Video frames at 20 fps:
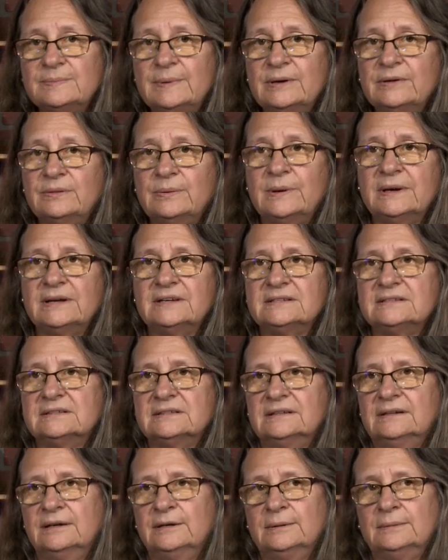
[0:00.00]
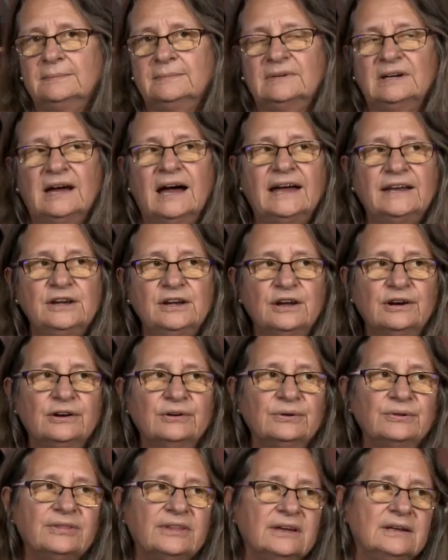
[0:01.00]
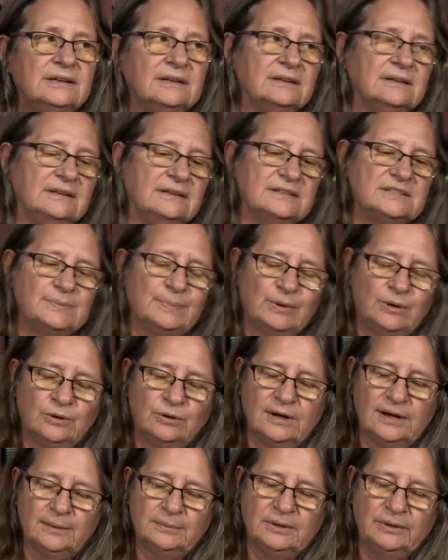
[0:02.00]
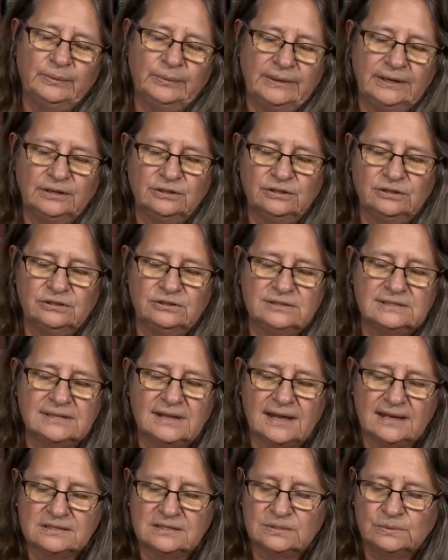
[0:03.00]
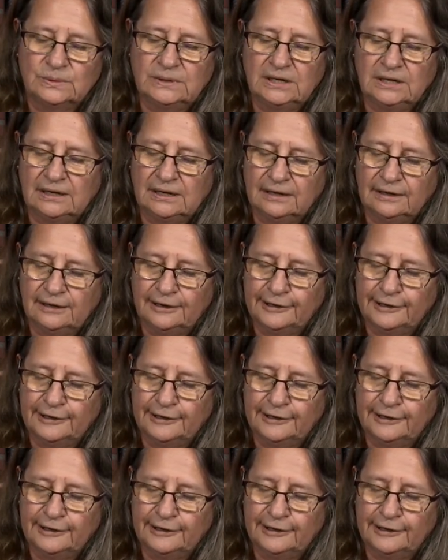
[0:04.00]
both ways. I know that this program that we introduced last week,